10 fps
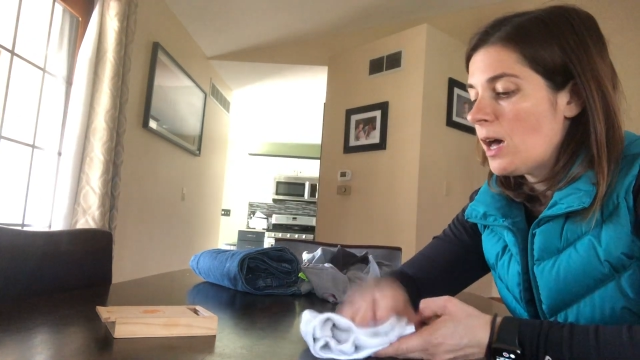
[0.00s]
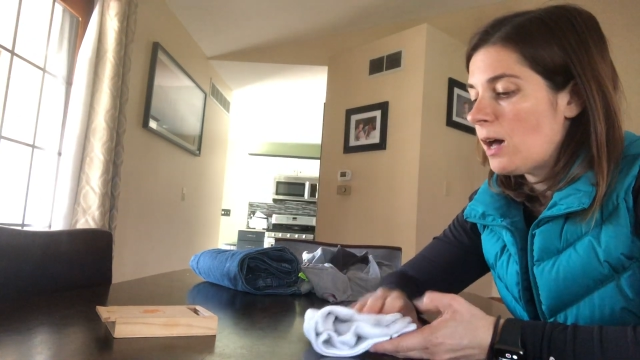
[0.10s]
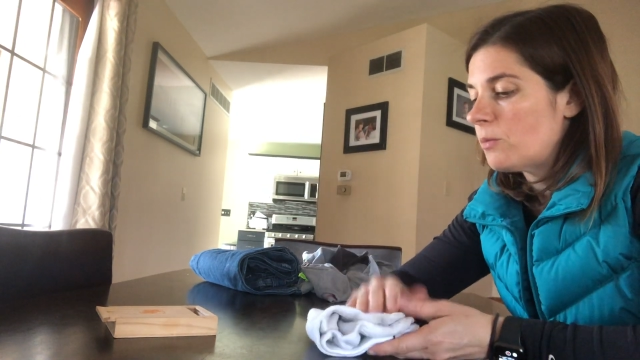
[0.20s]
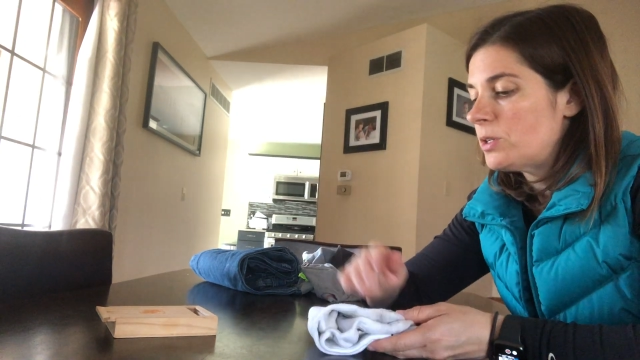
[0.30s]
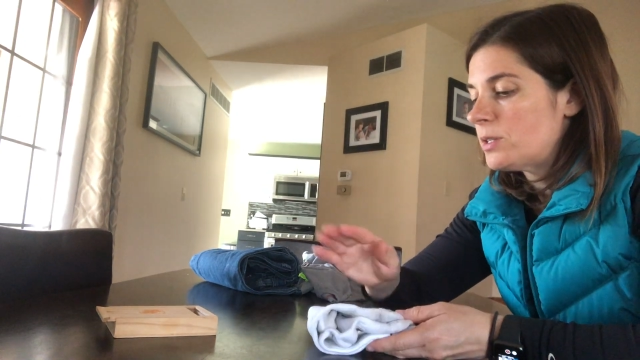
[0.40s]

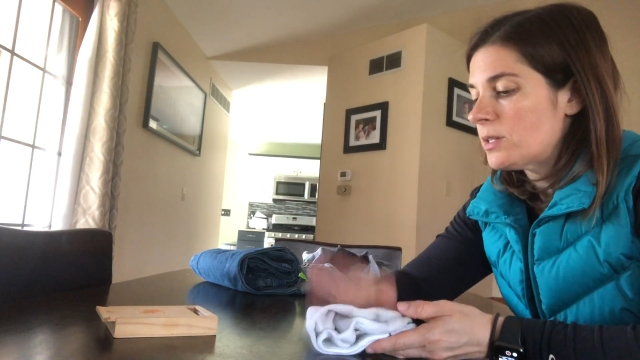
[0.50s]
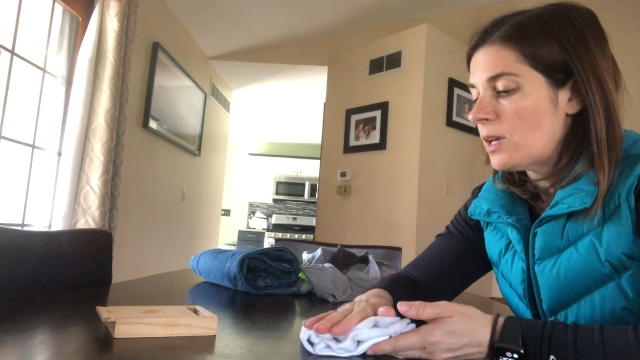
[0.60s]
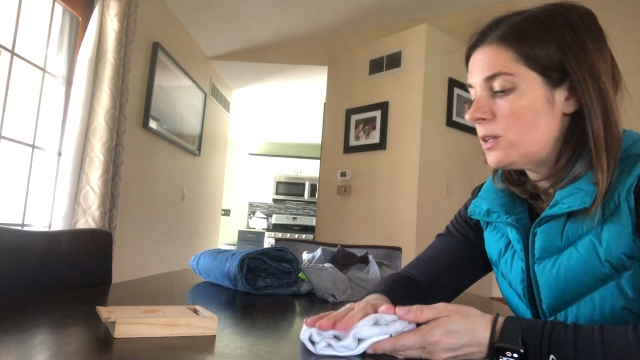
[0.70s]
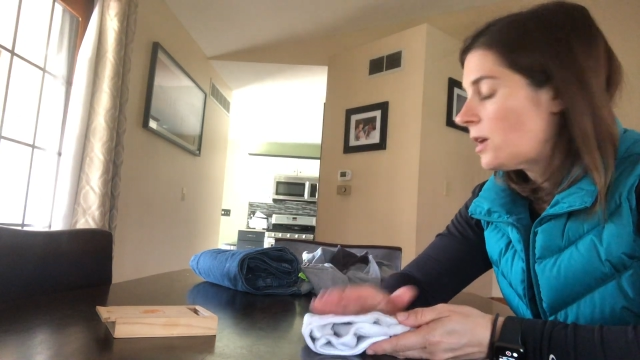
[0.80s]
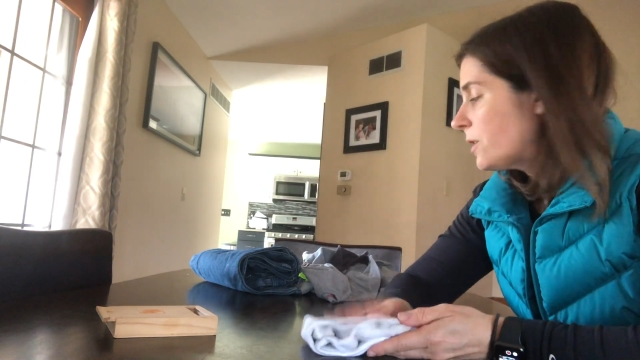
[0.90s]
um, which is
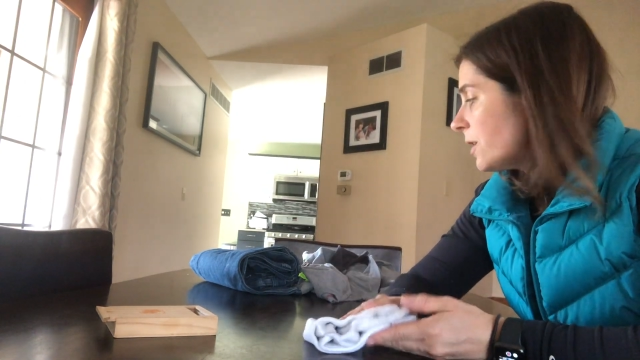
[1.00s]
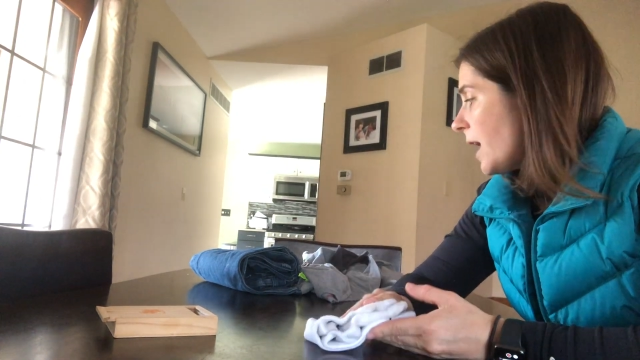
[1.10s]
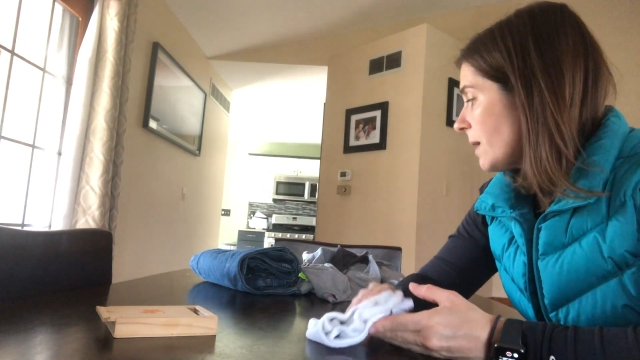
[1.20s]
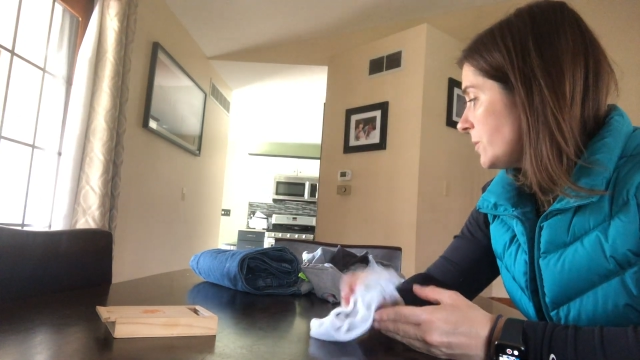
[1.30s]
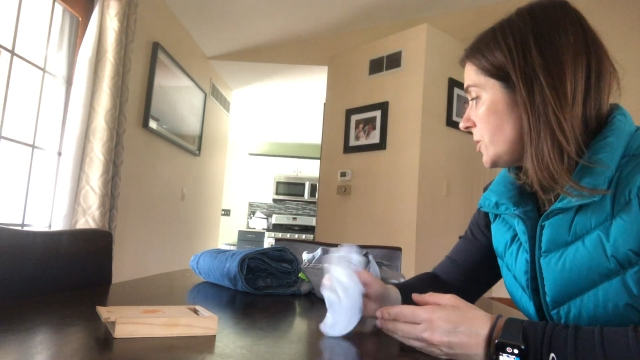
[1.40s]
another
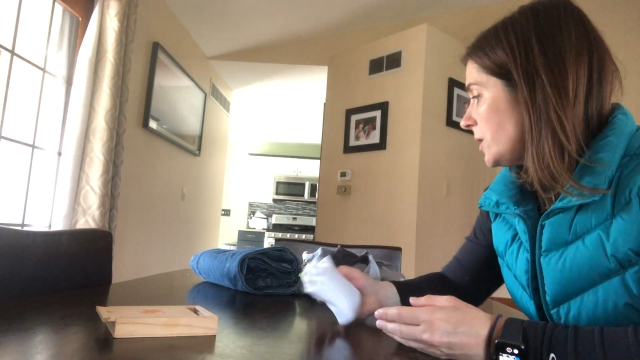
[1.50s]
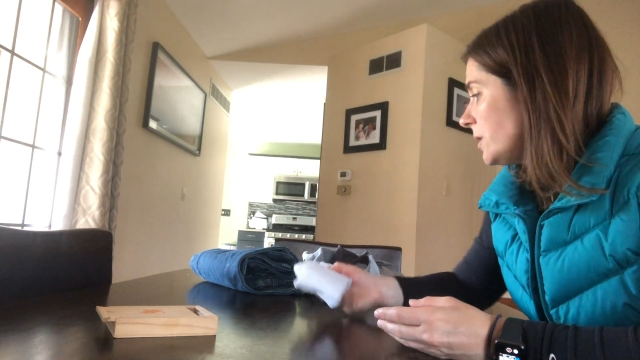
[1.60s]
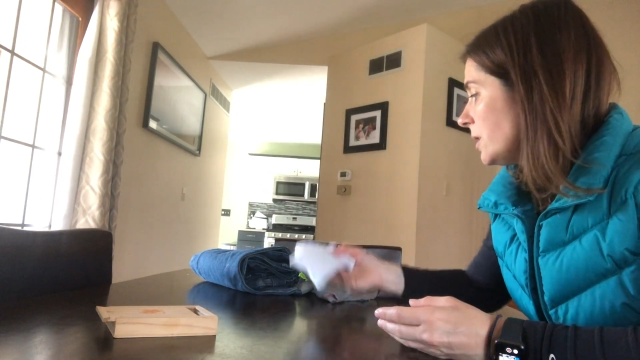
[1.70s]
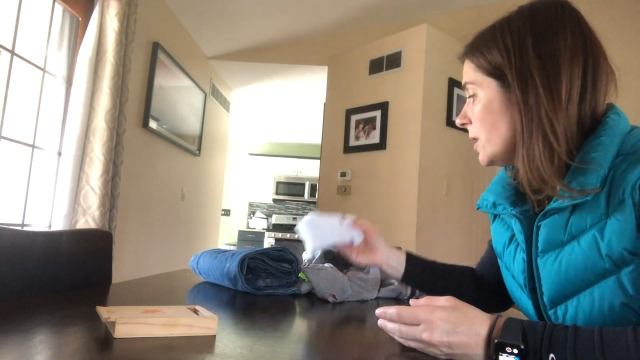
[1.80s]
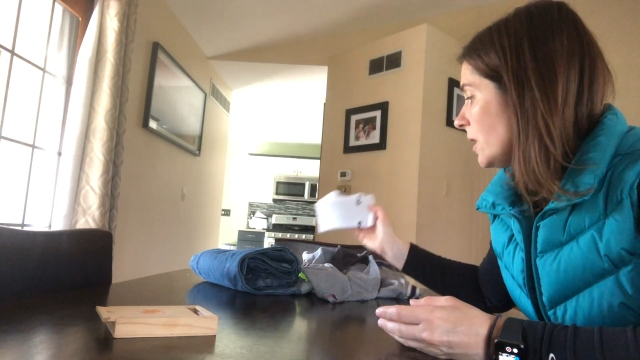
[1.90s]

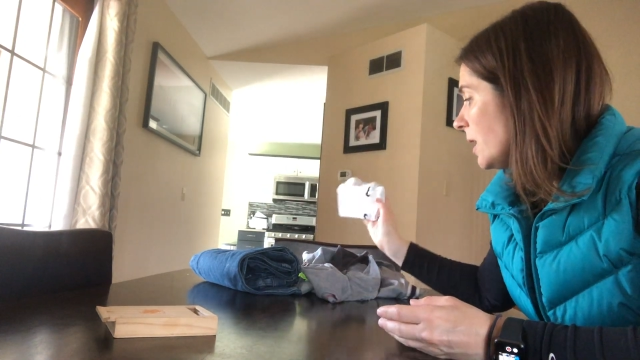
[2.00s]
option.